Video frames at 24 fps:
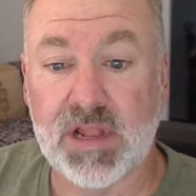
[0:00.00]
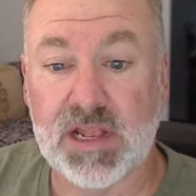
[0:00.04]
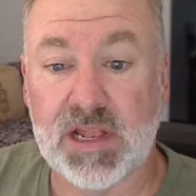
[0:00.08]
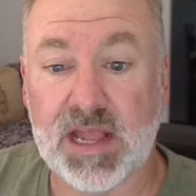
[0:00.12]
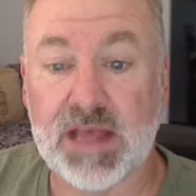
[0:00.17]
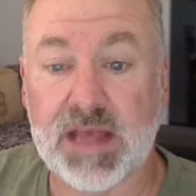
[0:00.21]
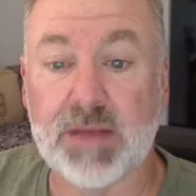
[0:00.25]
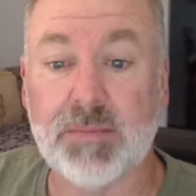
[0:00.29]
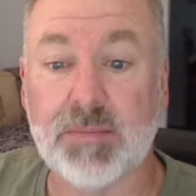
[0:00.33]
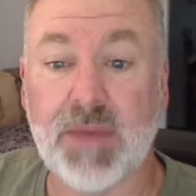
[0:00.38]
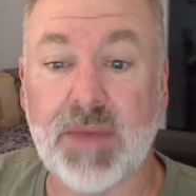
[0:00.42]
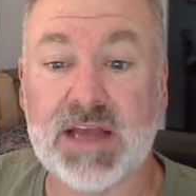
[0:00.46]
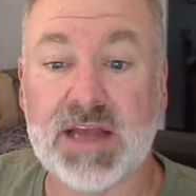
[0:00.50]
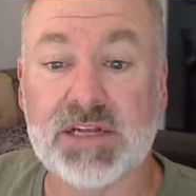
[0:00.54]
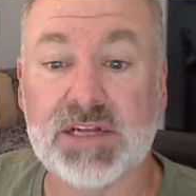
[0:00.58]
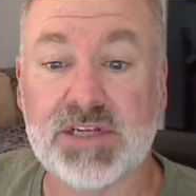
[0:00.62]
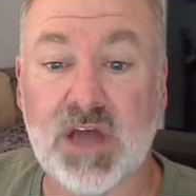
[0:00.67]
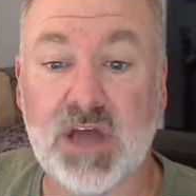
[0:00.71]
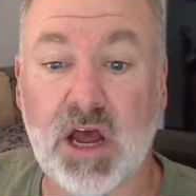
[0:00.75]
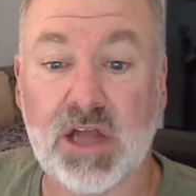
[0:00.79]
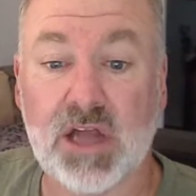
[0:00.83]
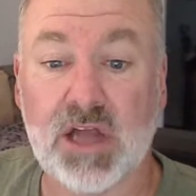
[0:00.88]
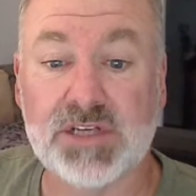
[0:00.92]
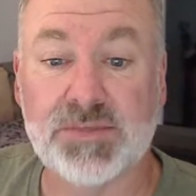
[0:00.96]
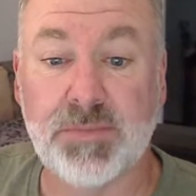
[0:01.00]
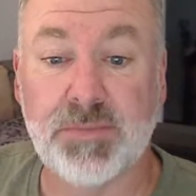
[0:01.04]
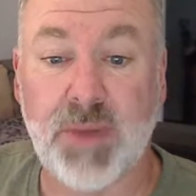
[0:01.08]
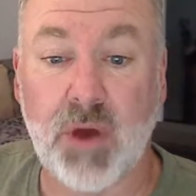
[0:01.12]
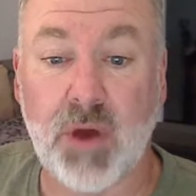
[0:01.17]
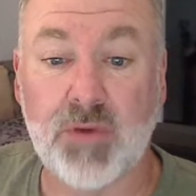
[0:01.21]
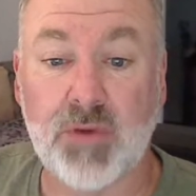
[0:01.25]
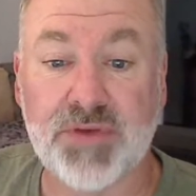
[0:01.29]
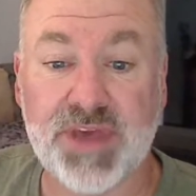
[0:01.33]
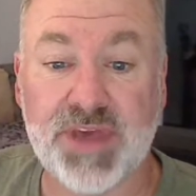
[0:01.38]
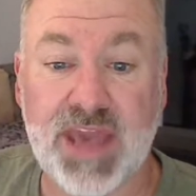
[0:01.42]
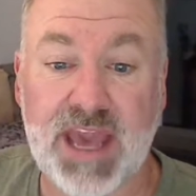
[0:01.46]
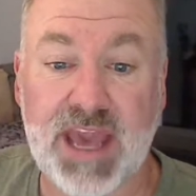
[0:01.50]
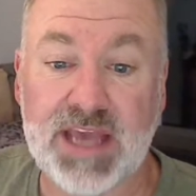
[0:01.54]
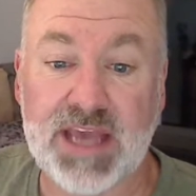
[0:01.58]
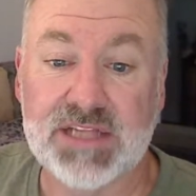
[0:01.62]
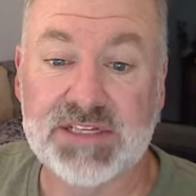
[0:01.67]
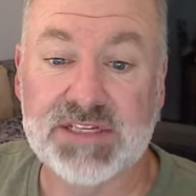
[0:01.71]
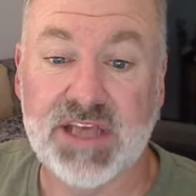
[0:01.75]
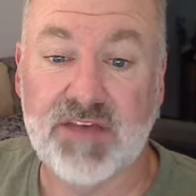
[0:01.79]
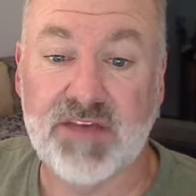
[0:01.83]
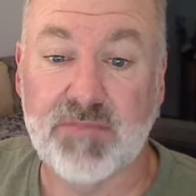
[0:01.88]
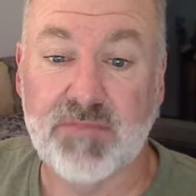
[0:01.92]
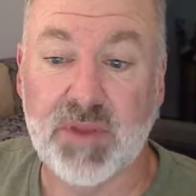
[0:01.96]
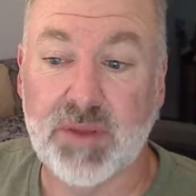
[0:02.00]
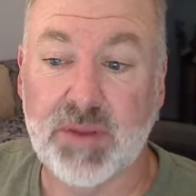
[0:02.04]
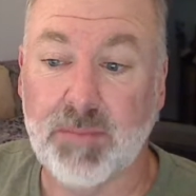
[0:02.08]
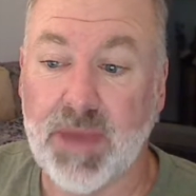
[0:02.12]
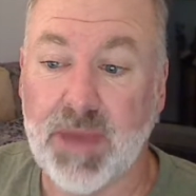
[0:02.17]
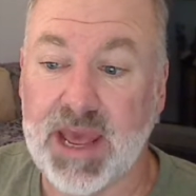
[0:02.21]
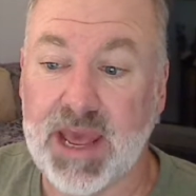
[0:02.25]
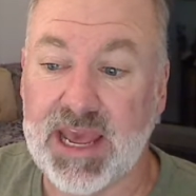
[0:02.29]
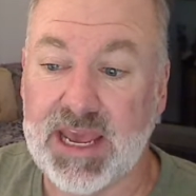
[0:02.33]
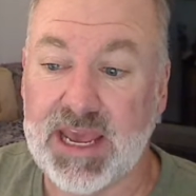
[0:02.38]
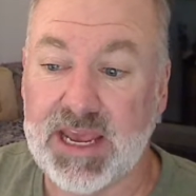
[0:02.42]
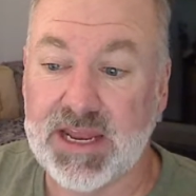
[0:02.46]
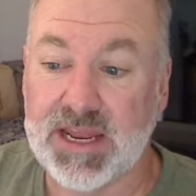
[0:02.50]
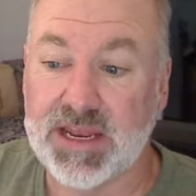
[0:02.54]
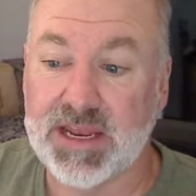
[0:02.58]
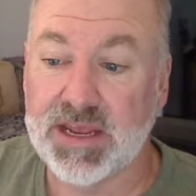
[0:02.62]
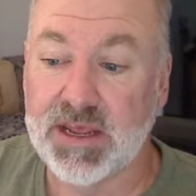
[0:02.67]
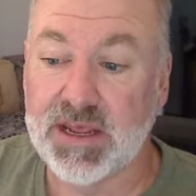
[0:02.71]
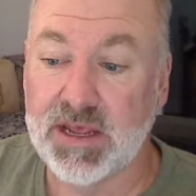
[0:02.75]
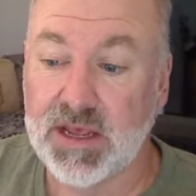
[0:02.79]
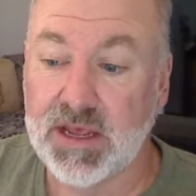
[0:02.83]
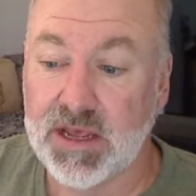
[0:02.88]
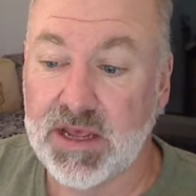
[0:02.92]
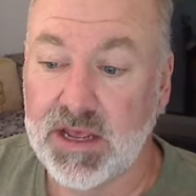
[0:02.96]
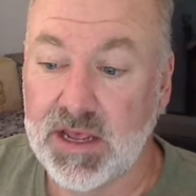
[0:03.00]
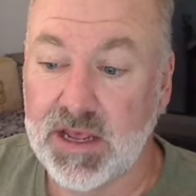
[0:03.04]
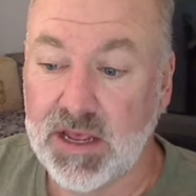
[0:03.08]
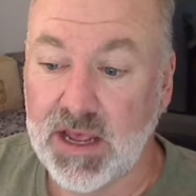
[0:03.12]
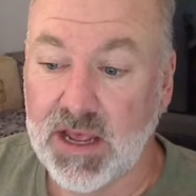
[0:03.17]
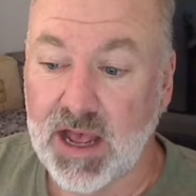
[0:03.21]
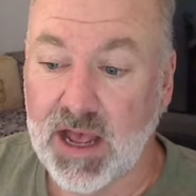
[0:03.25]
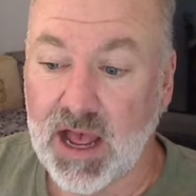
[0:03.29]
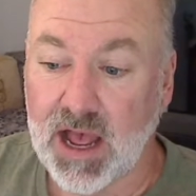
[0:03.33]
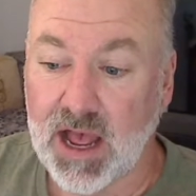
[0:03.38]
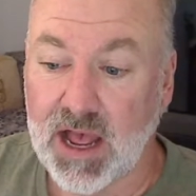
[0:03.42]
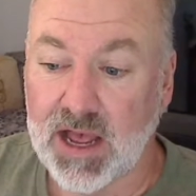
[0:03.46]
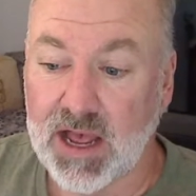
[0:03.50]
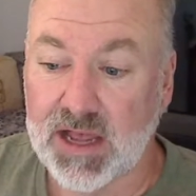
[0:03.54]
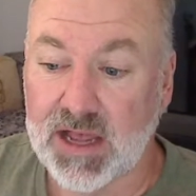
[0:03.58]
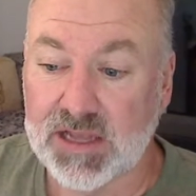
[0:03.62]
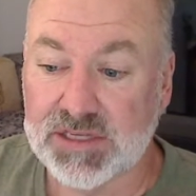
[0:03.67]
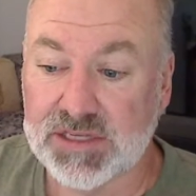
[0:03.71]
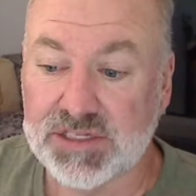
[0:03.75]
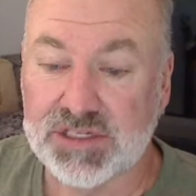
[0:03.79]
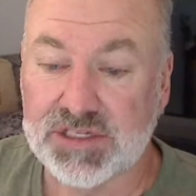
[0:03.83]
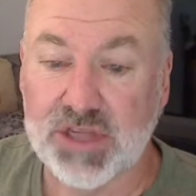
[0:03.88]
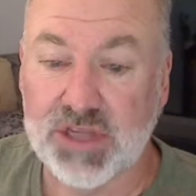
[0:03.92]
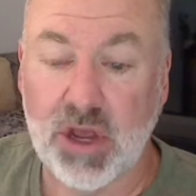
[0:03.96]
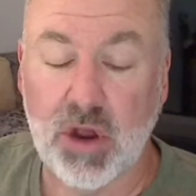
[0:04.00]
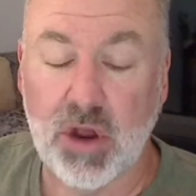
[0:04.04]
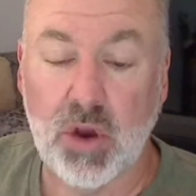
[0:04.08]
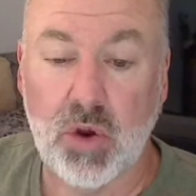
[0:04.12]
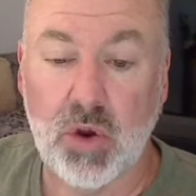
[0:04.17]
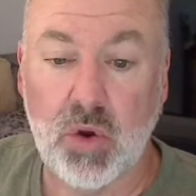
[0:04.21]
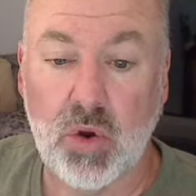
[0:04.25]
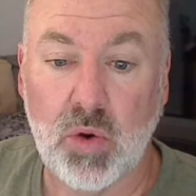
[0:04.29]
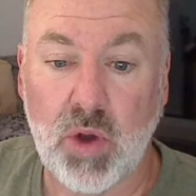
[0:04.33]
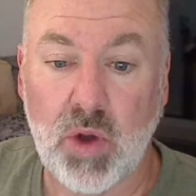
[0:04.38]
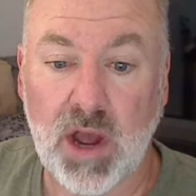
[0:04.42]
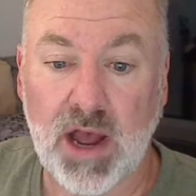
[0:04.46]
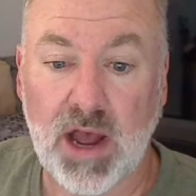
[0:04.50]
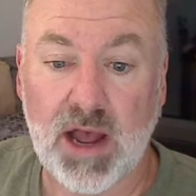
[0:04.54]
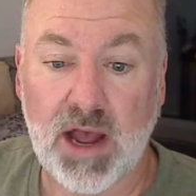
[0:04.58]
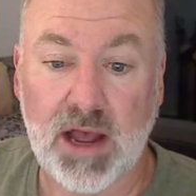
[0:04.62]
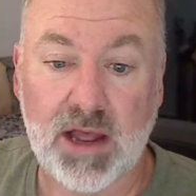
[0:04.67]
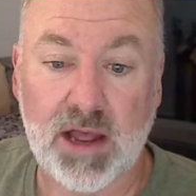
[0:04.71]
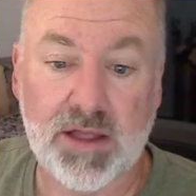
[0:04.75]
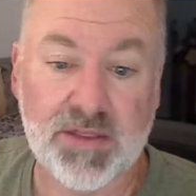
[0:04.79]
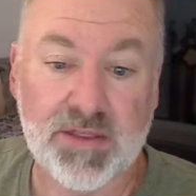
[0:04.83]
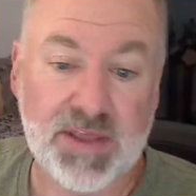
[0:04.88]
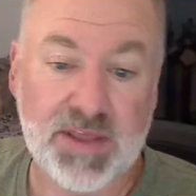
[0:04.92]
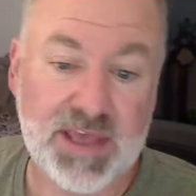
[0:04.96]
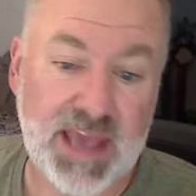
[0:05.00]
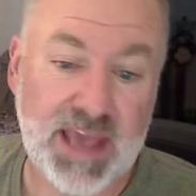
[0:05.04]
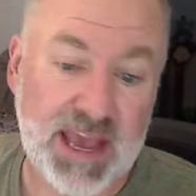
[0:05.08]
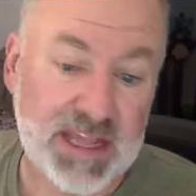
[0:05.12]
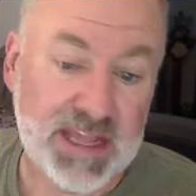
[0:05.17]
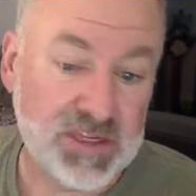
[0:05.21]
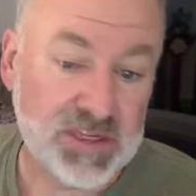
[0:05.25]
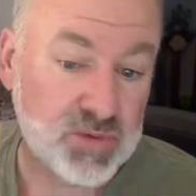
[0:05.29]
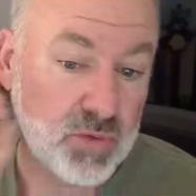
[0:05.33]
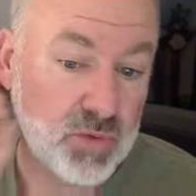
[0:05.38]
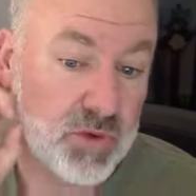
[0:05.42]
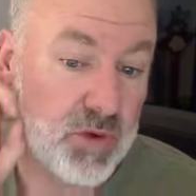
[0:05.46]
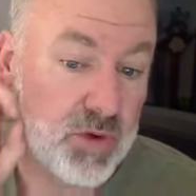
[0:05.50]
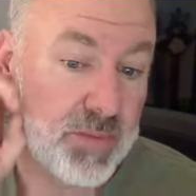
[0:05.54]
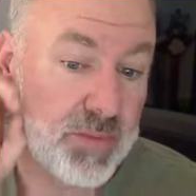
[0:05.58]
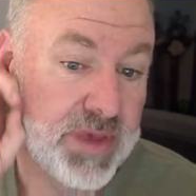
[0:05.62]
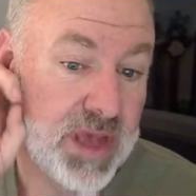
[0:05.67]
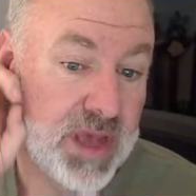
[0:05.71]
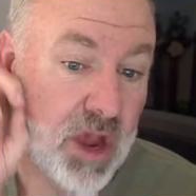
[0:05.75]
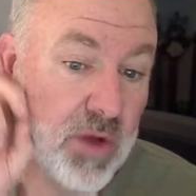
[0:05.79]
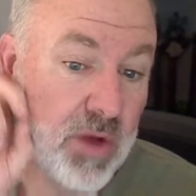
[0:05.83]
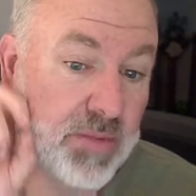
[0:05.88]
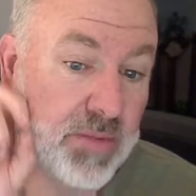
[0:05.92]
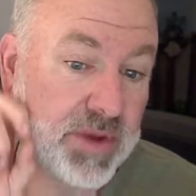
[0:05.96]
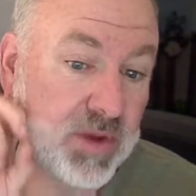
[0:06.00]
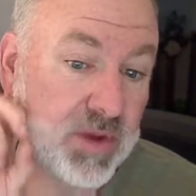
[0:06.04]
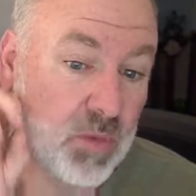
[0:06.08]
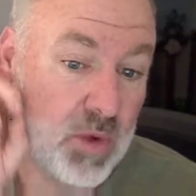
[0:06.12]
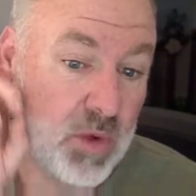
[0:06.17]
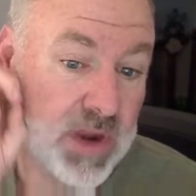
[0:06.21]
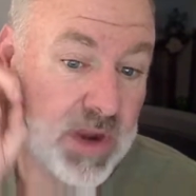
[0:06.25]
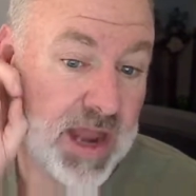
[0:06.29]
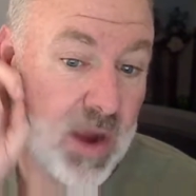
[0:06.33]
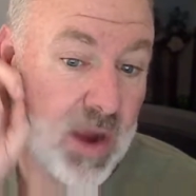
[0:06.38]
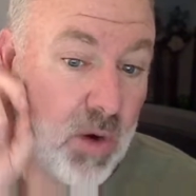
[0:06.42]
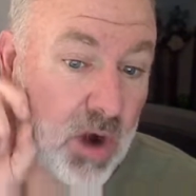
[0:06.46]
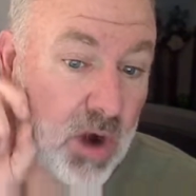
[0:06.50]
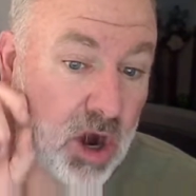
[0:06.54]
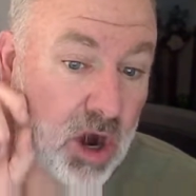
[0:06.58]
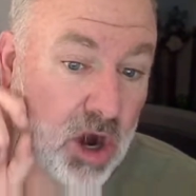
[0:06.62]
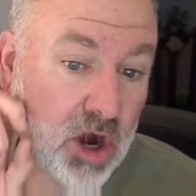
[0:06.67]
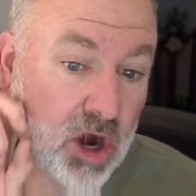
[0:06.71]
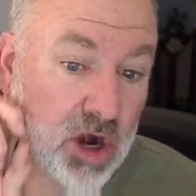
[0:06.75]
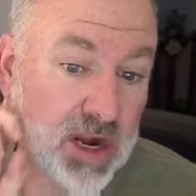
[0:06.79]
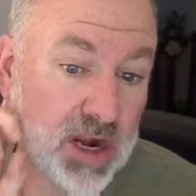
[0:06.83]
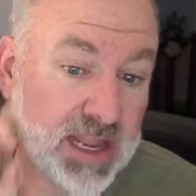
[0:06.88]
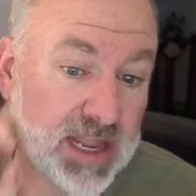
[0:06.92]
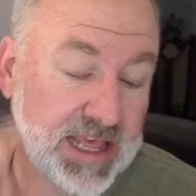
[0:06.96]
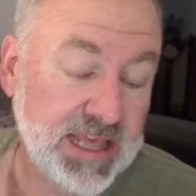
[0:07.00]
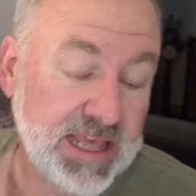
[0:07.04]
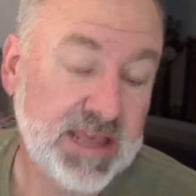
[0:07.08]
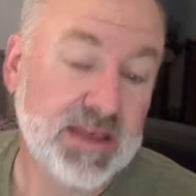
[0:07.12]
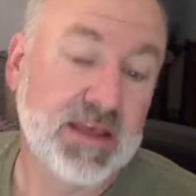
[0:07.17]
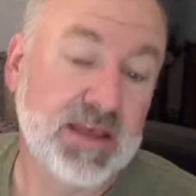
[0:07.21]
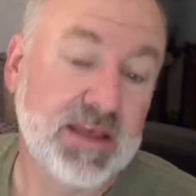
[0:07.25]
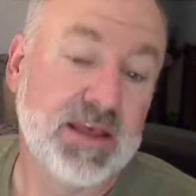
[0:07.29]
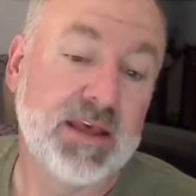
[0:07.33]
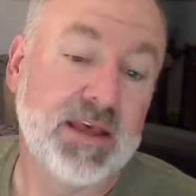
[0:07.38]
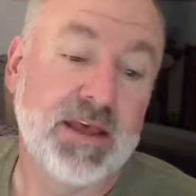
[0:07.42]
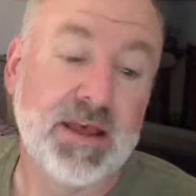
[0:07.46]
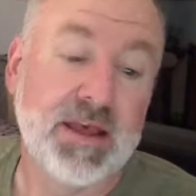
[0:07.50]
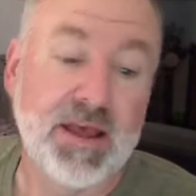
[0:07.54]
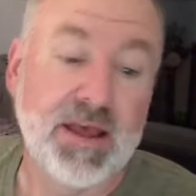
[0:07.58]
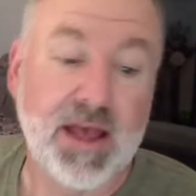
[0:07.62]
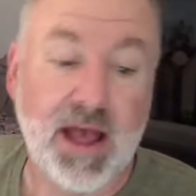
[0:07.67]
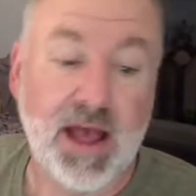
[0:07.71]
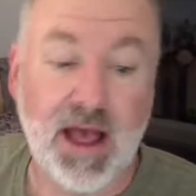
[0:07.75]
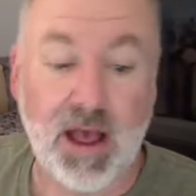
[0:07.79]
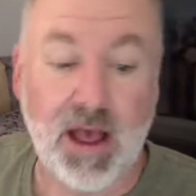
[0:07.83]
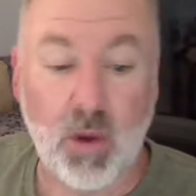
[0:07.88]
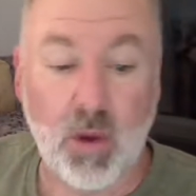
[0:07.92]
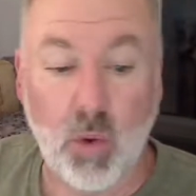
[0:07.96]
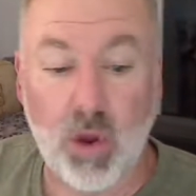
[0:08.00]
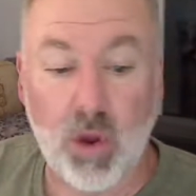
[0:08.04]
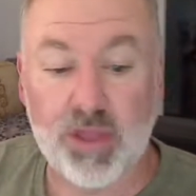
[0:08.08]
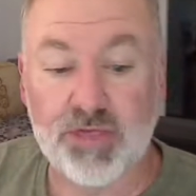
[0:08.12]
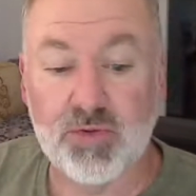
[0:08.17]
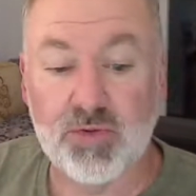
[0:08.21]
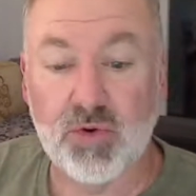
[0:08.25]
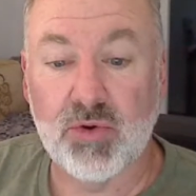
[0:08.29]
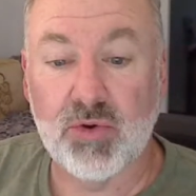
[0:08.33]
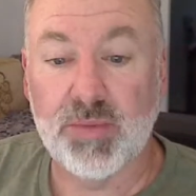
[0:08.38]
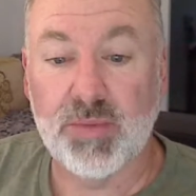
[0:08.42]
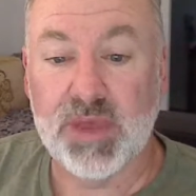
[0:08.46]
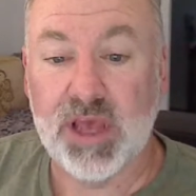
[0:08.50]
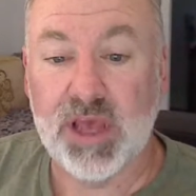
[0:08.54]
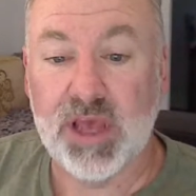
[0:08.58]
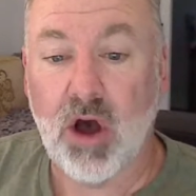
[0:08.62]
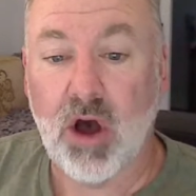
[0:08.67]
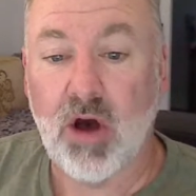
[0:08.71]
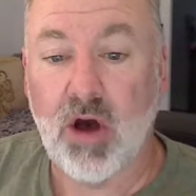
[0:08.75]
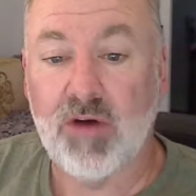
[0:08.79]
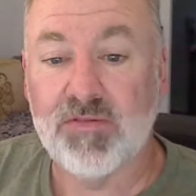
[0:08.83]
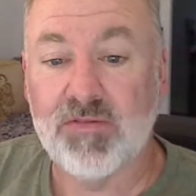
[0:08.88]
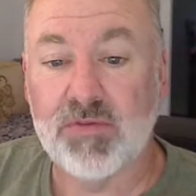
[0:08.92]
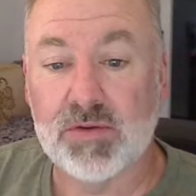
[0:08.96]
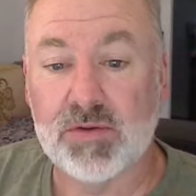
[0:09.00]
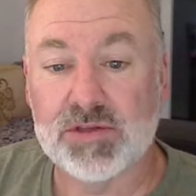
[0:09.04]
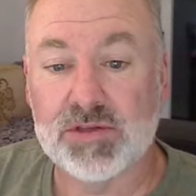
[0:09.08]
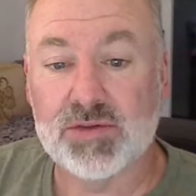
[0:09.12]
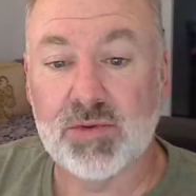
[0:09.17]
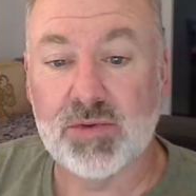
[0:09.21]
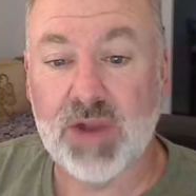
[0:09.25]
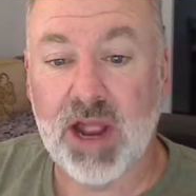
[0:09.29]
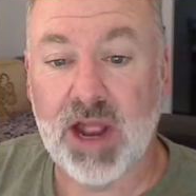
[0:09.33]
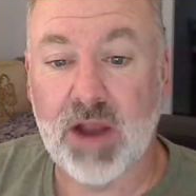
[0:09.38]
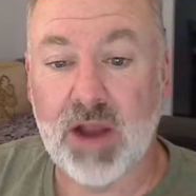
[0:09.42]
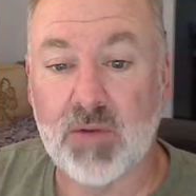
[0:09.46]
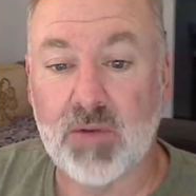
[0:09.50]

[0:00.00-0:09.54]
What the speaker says: Lake Mackintosh, both gates have been paid. So the gates will be opening 1 hour early. What threw me off was when